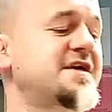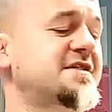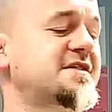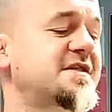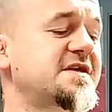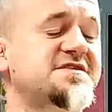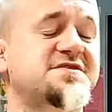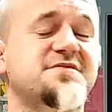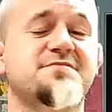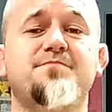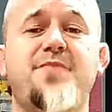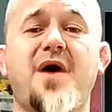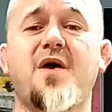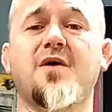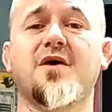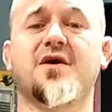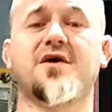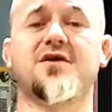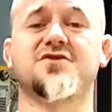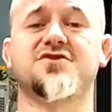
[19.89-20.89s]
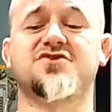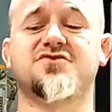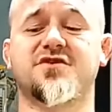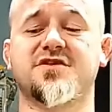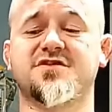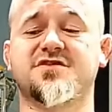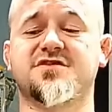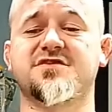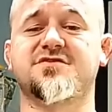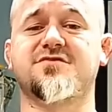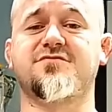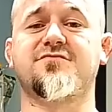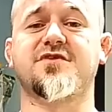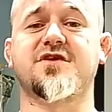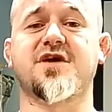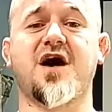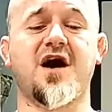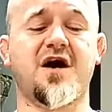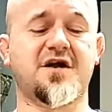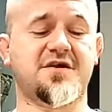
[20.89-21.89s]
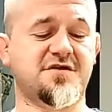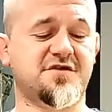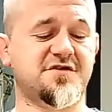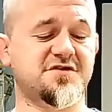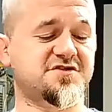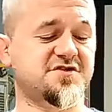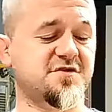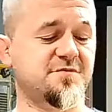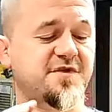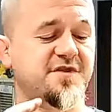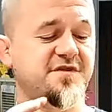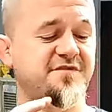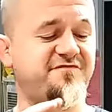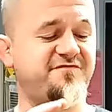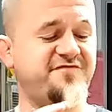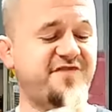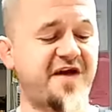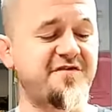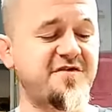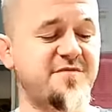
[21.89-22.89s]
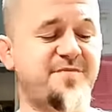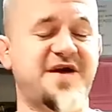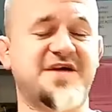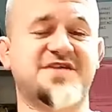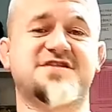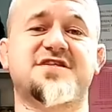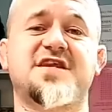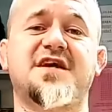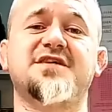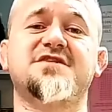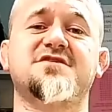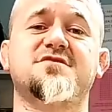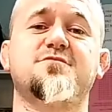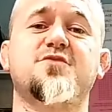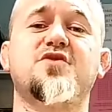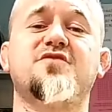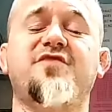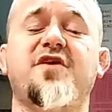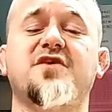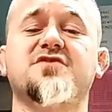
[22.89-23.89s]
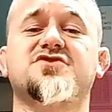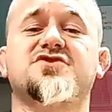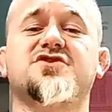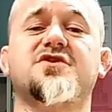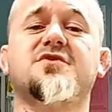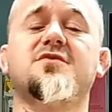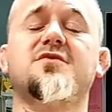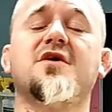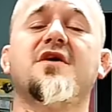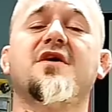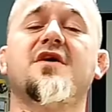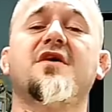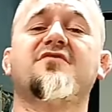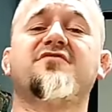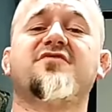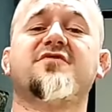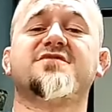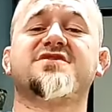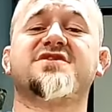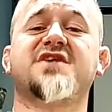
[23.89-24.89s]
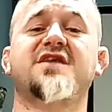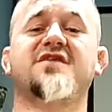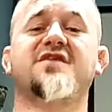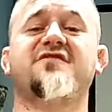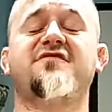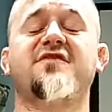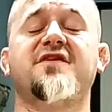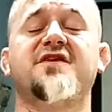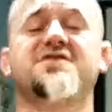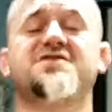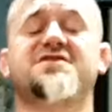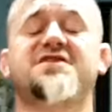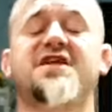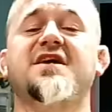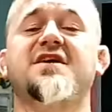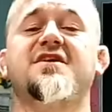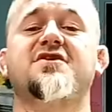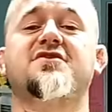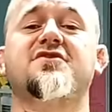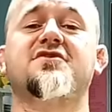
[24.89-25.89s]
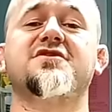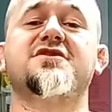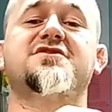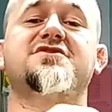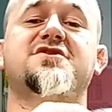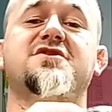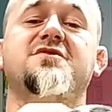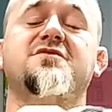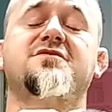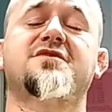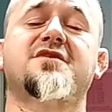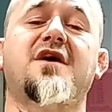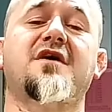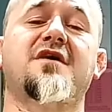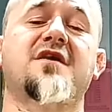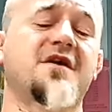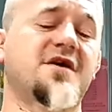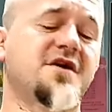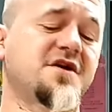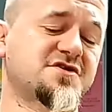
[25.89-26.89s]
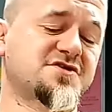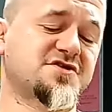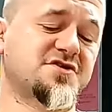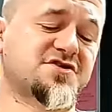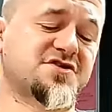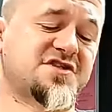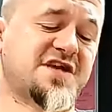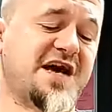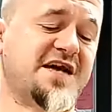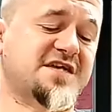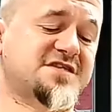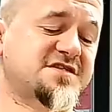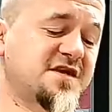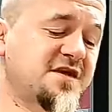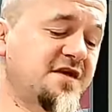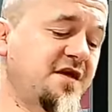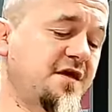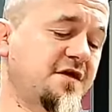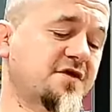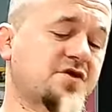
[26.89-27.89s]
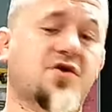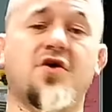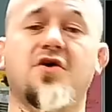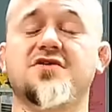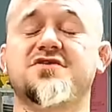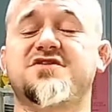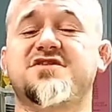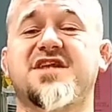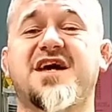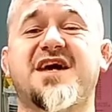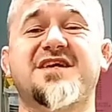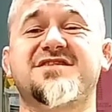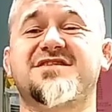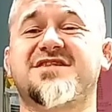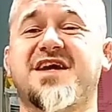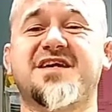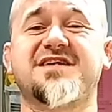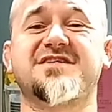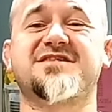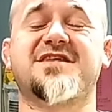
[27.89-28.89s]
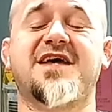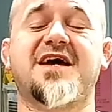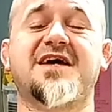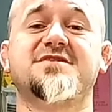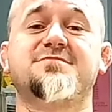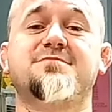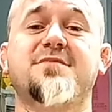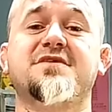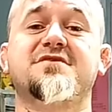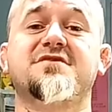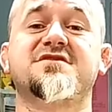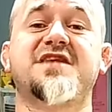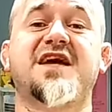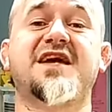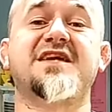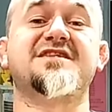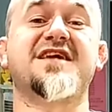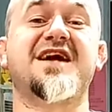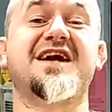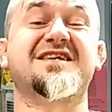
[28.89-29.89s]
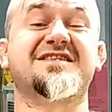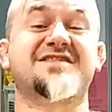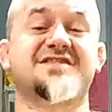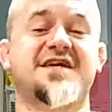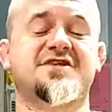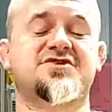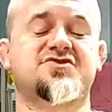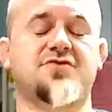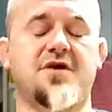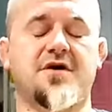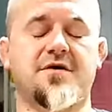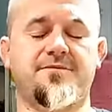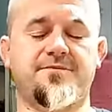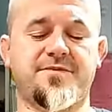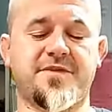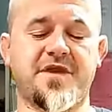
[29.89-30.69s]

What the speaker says: These and boa constrictors are regarded as some of the very best snakes to move on to from, say, the first snake you cut your tooth on, such as corn snakes, king snakes, milk snakes, etc.